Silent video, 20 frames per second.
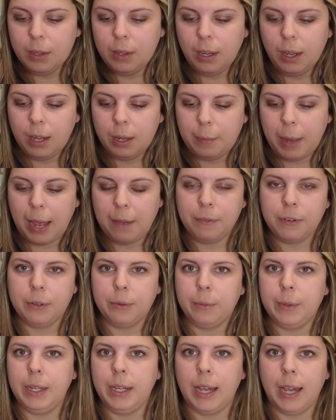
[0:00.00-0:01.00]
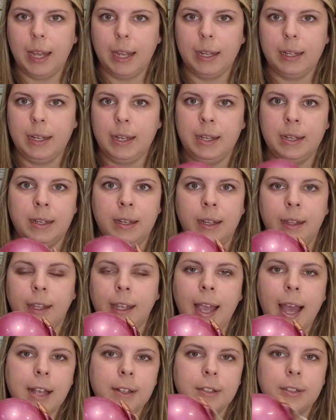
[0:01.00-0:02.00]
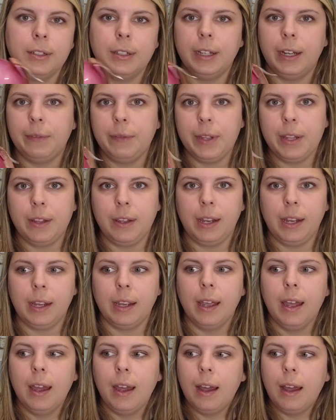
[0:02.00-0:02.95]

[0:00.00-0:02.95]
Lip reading: after we had eaten in the castle and everything,